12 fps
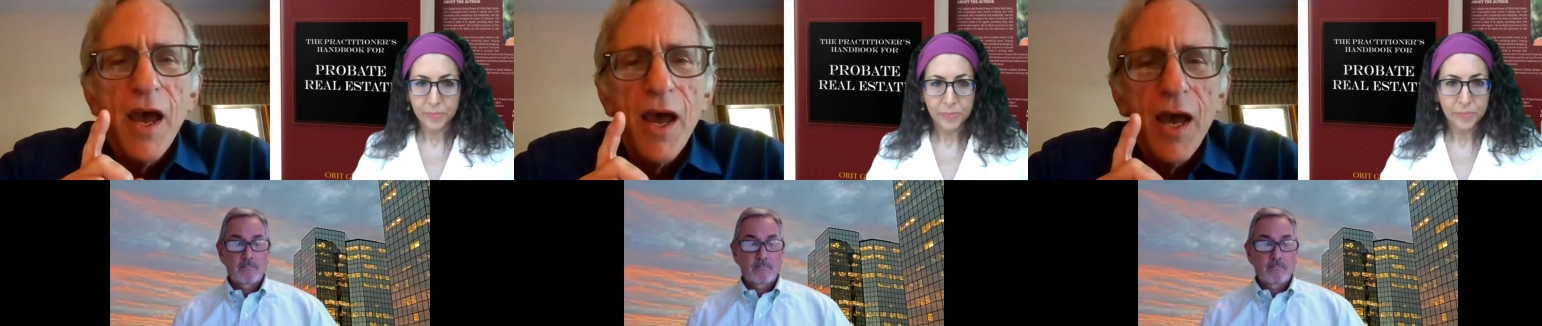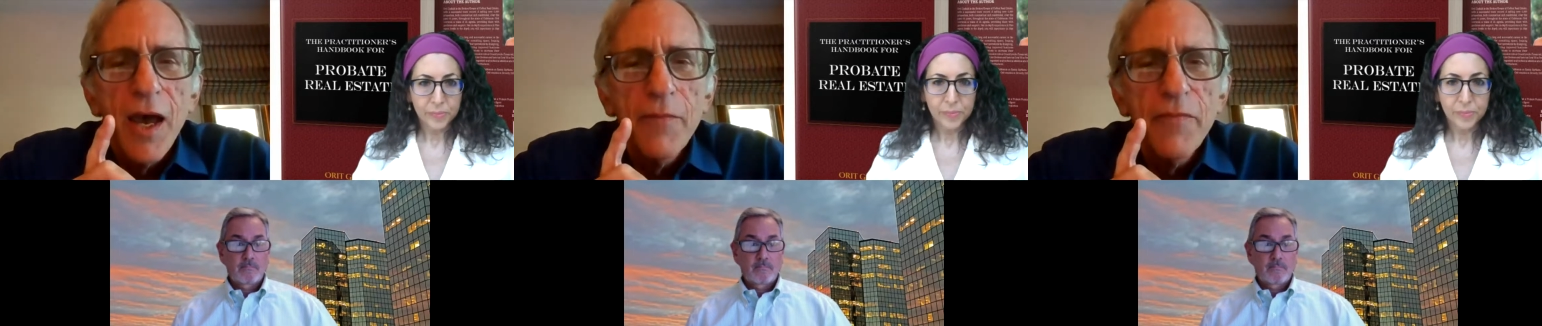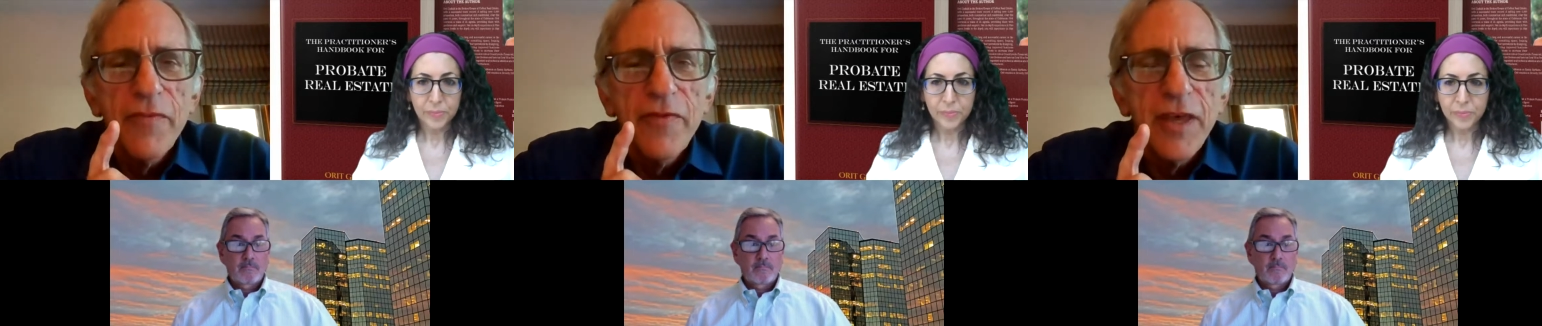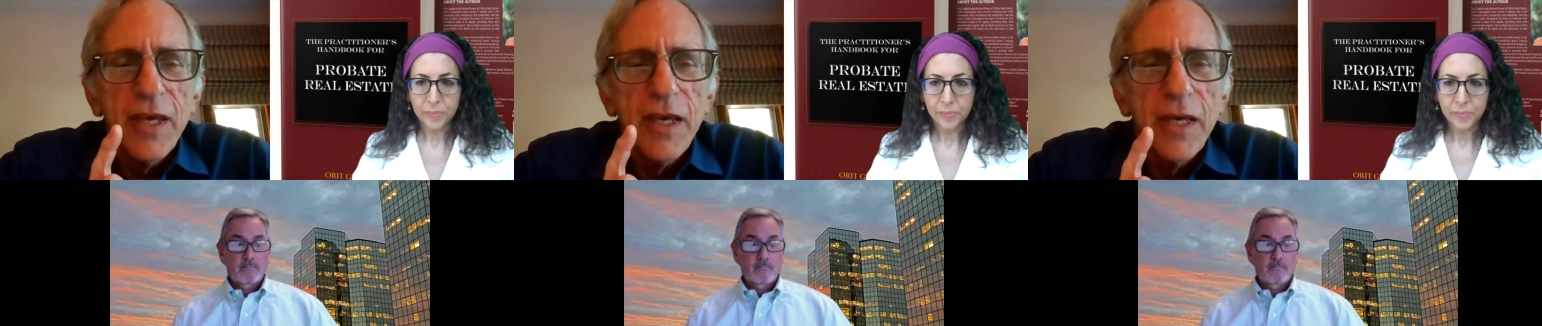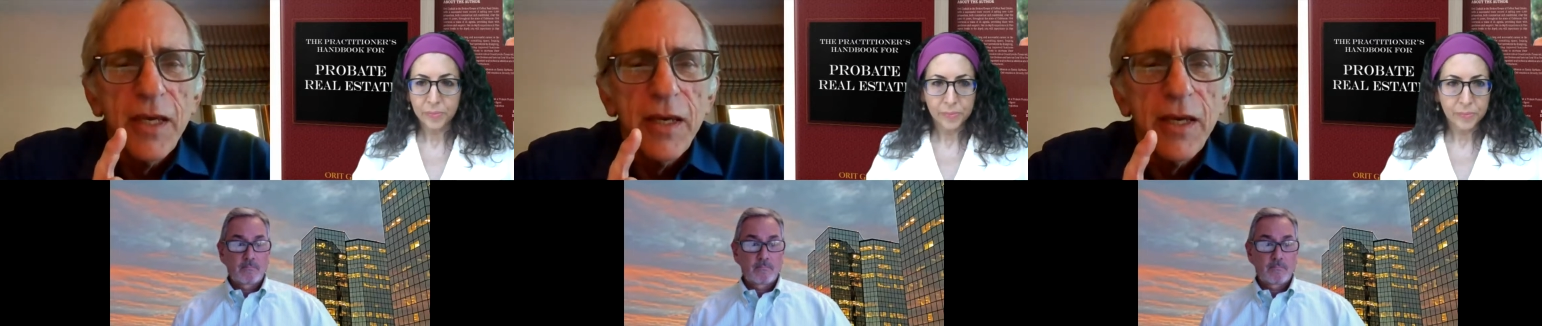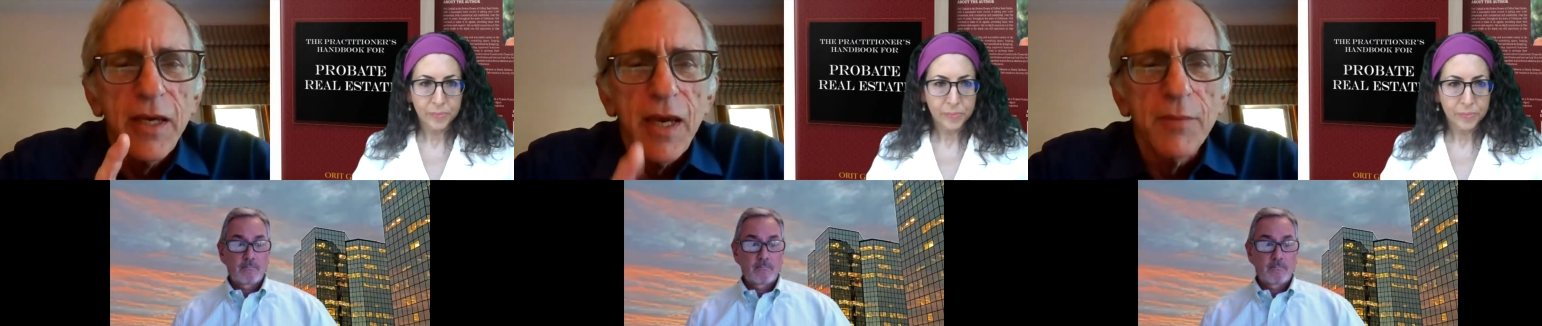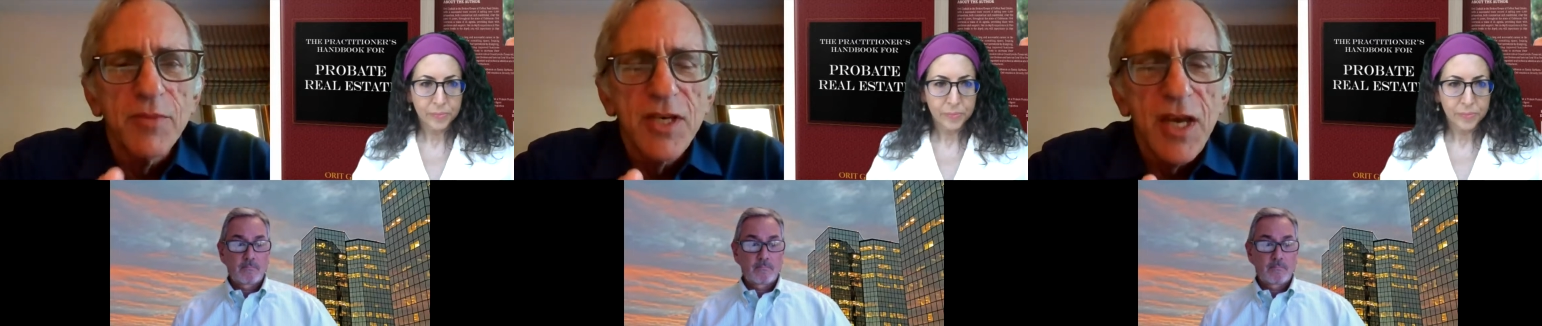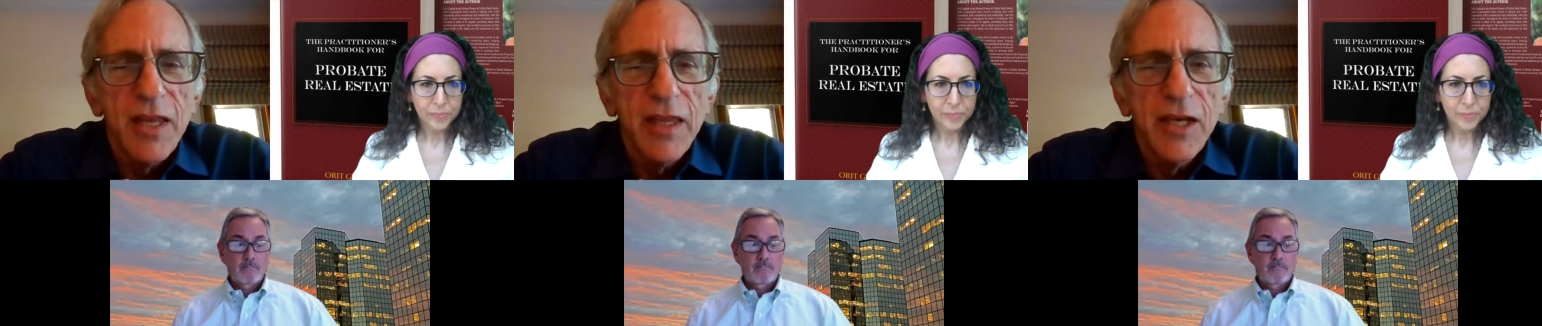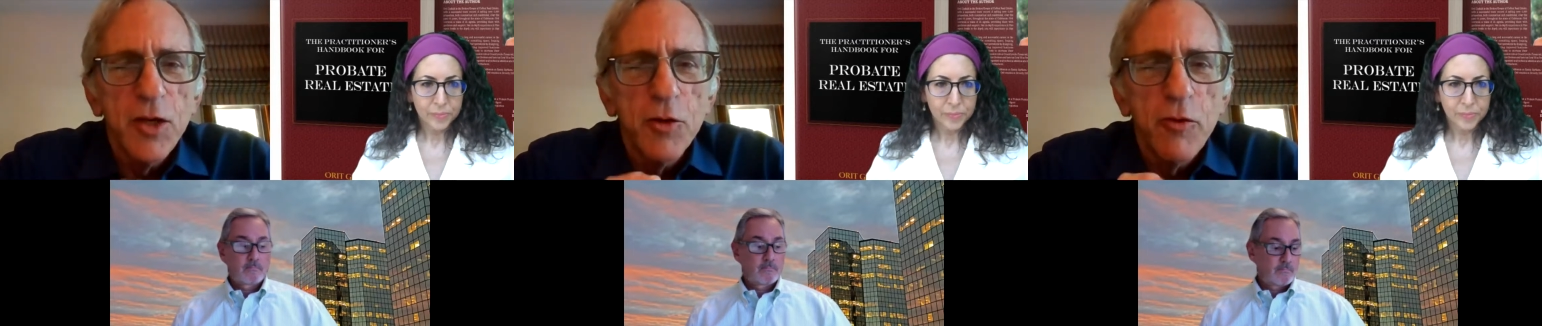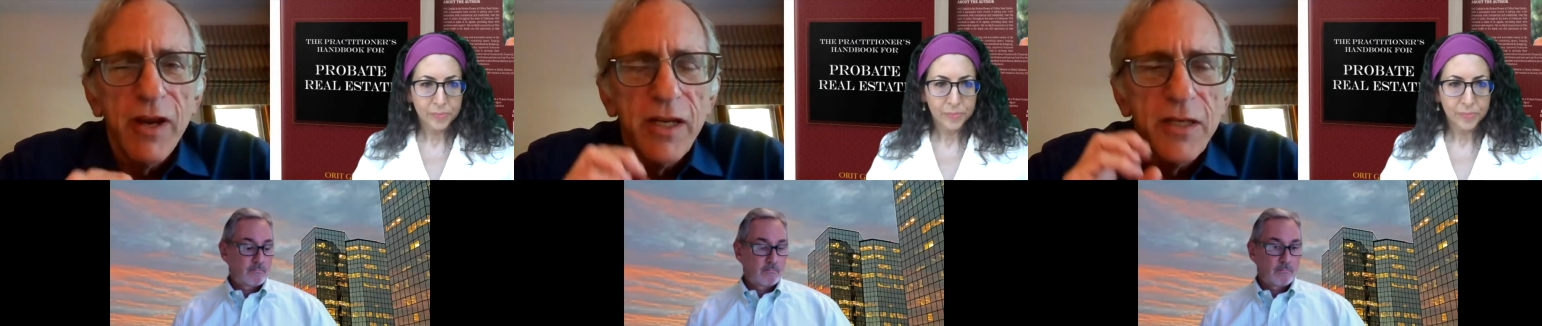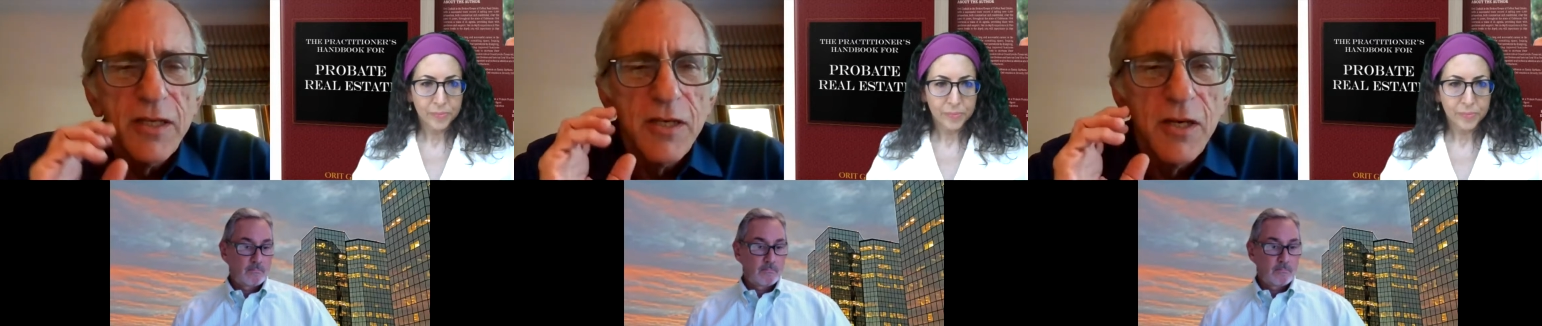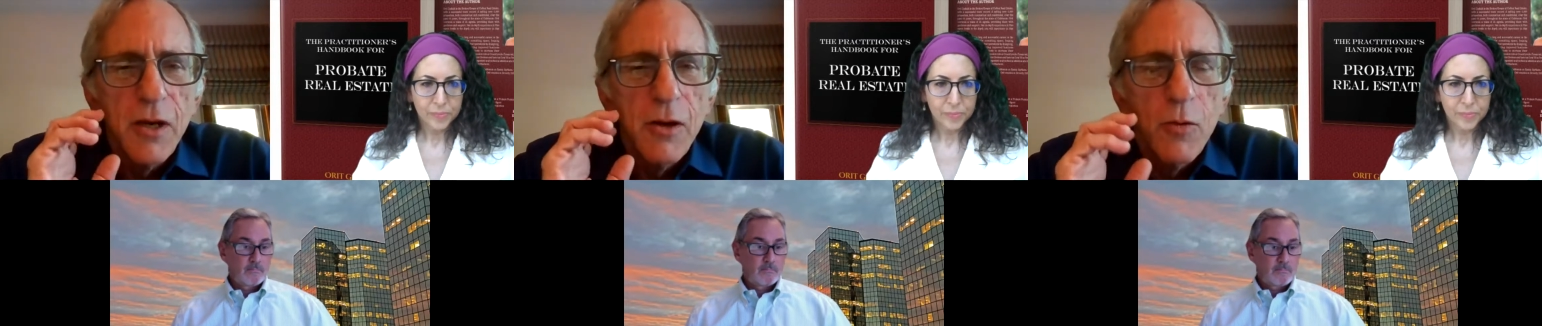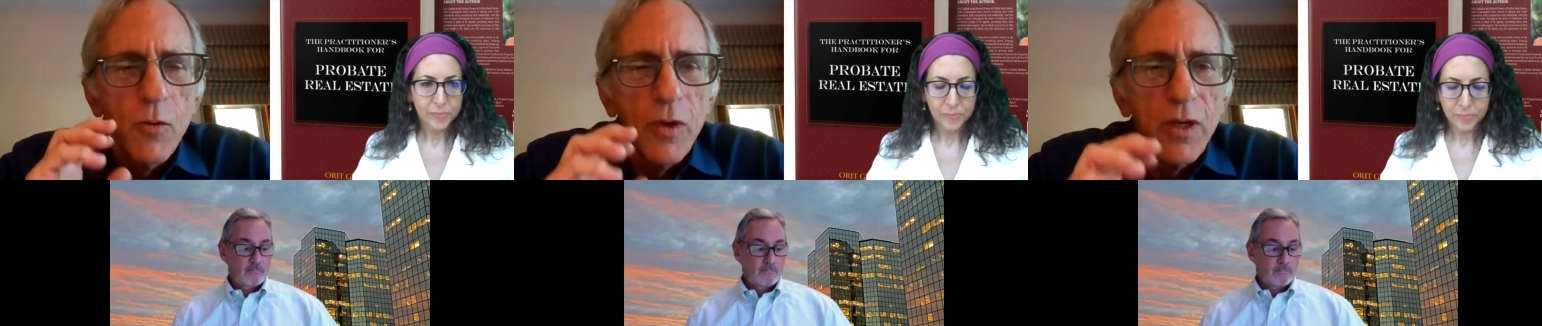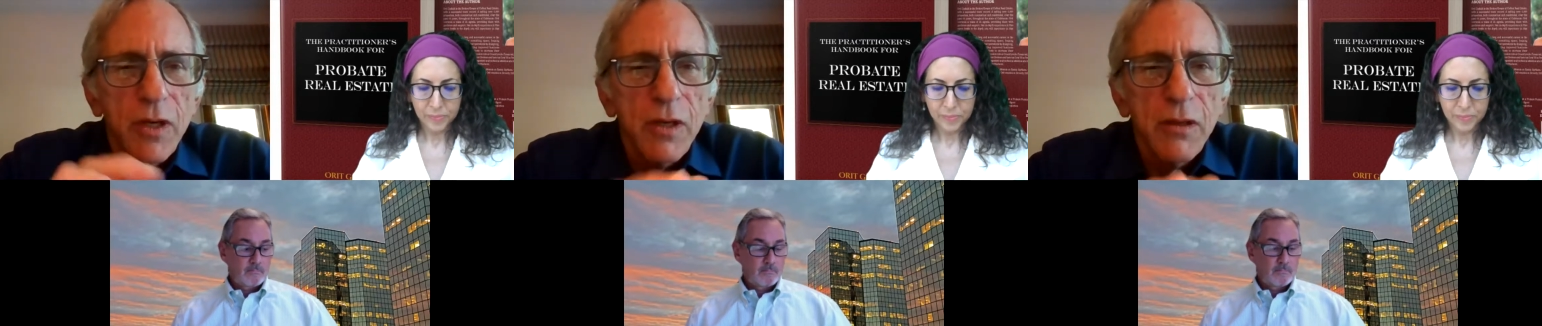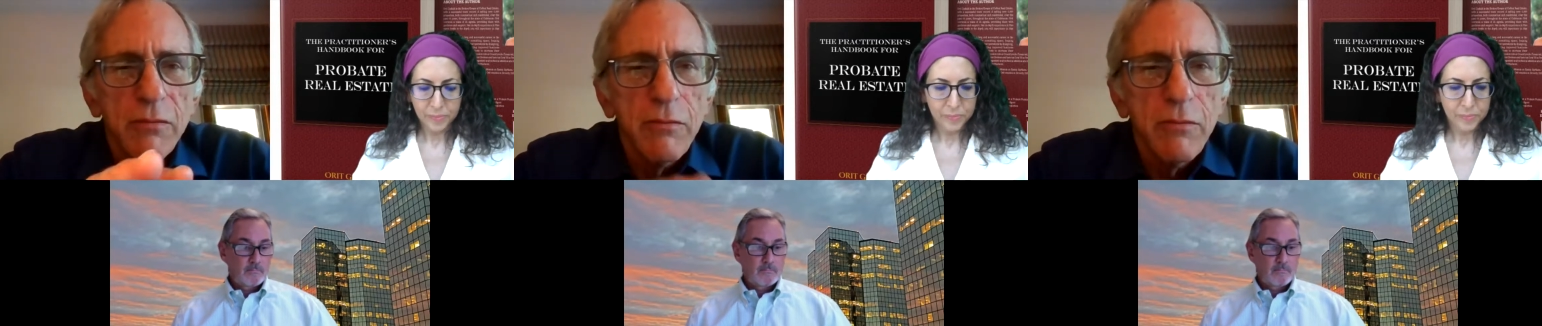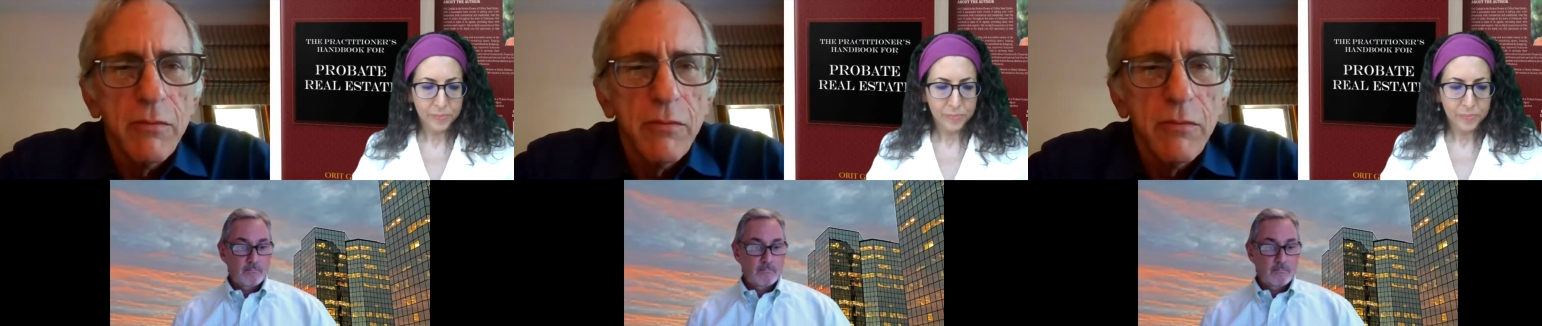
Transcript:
Speaker 1: um, the M C L E credits will,